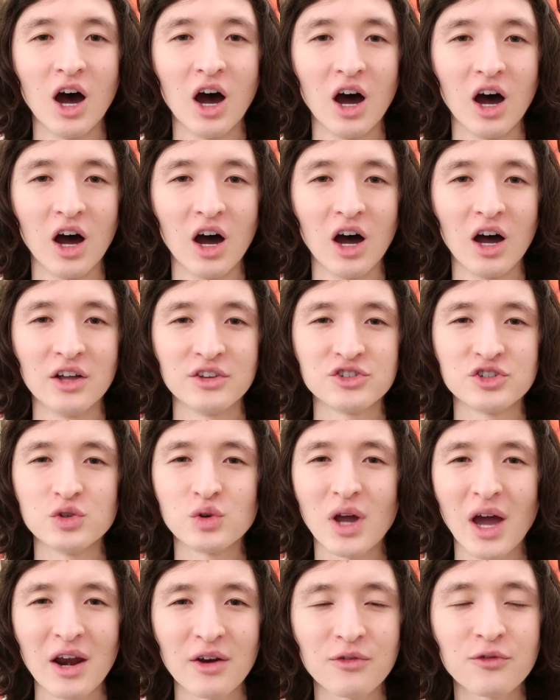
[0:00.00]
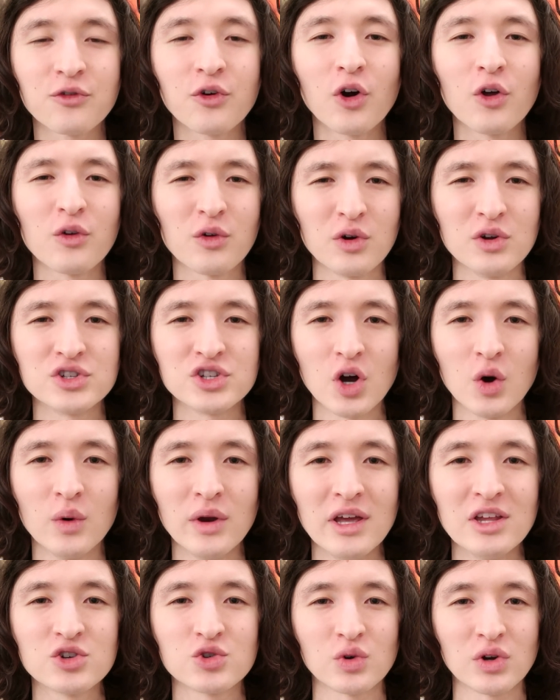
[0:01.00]
to kind of further his
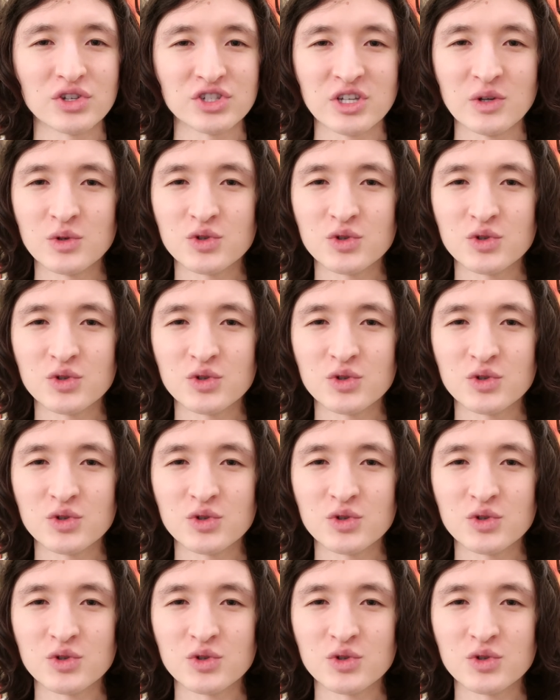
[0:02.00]
own interests.